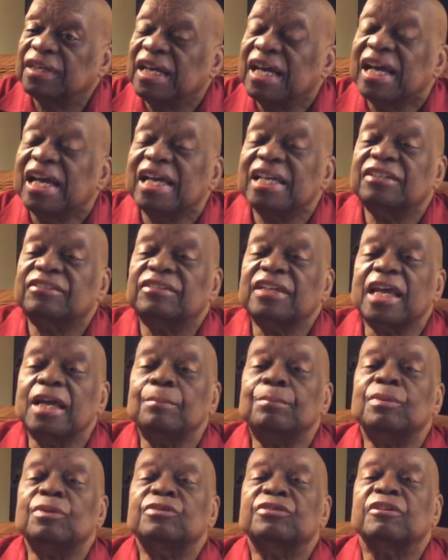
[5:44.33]

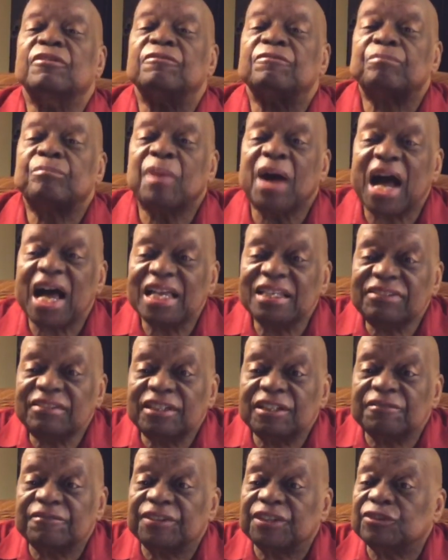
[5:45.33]
Examples of
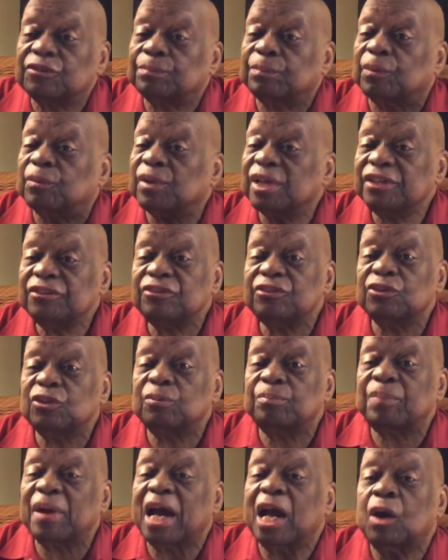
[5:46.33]
positive inspirational
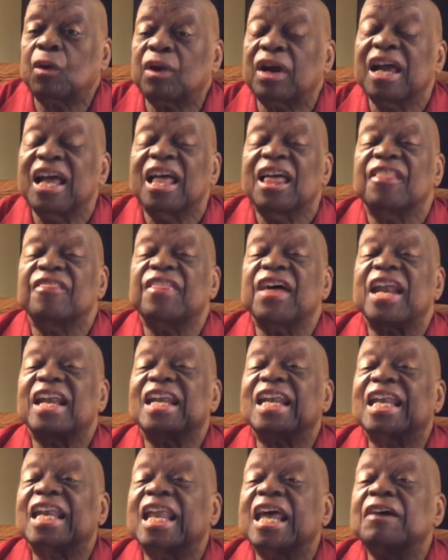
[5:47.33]
power that
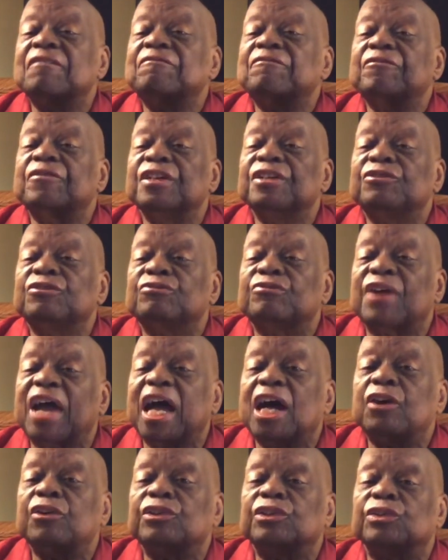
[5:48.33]
leverage
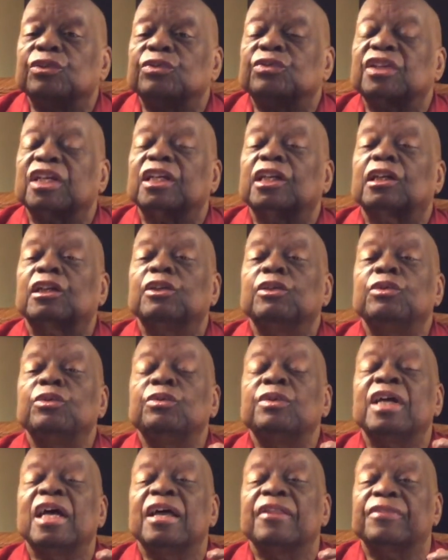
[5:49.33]
values include
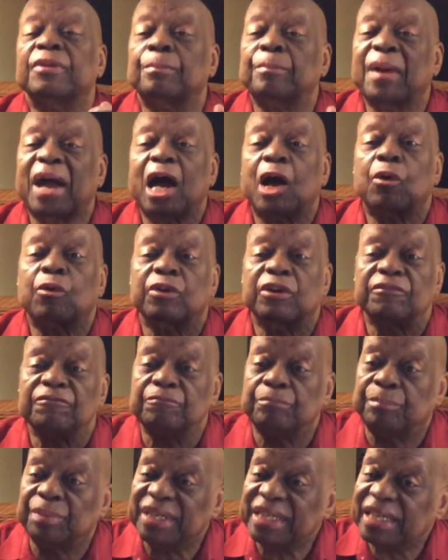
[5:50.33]
the power of
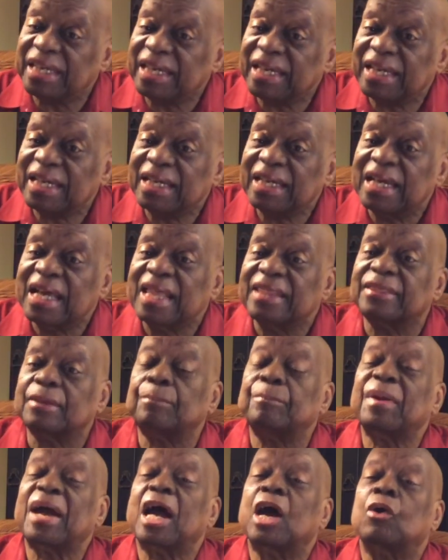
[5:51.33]
being, the
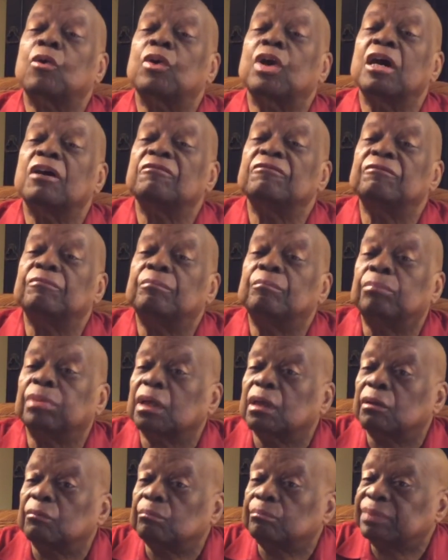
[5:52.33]
power of
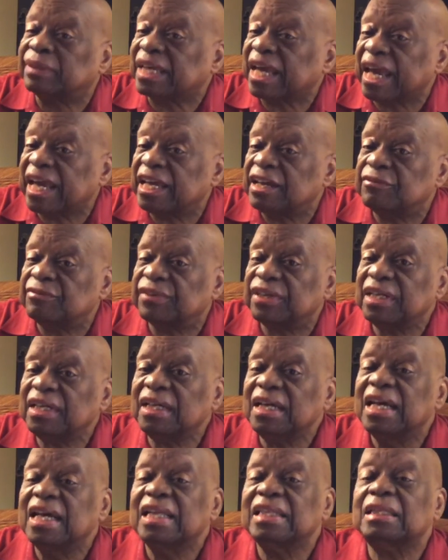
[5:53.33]
behaving,
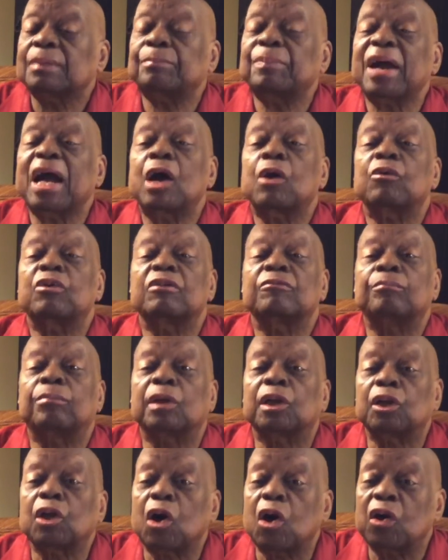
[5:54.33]
the power of
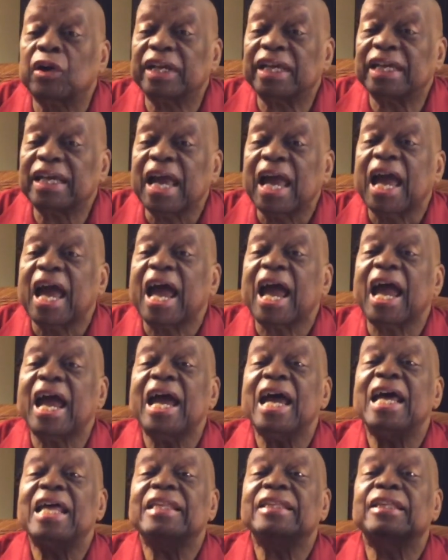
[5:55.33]
belonging,
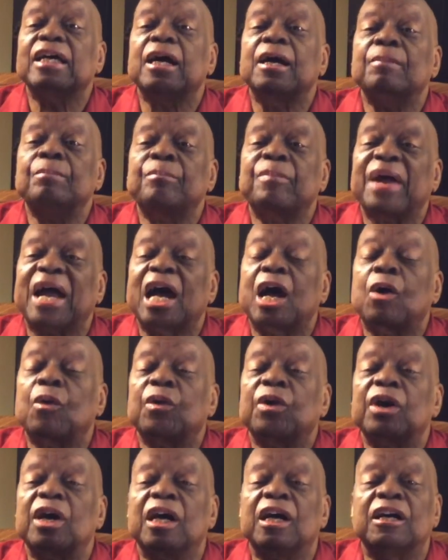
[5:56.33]
and the
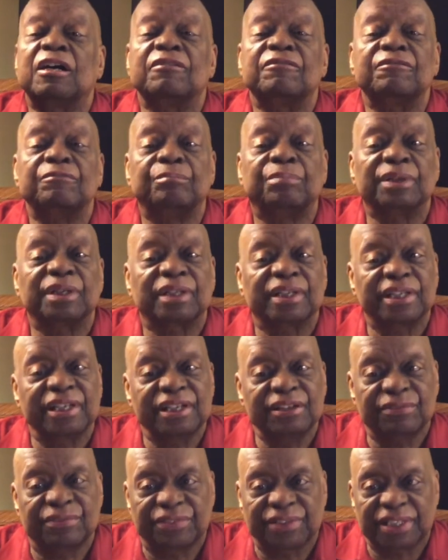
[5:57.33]
power of
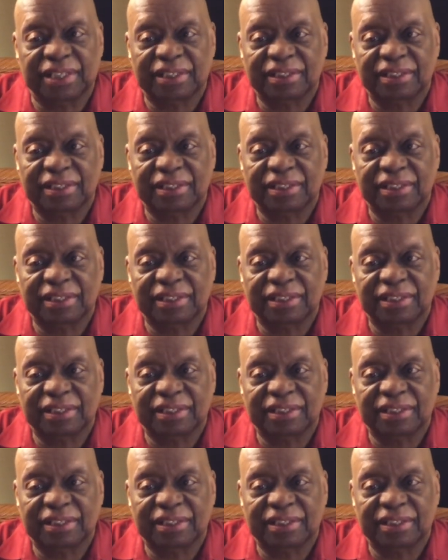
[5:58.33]
believing.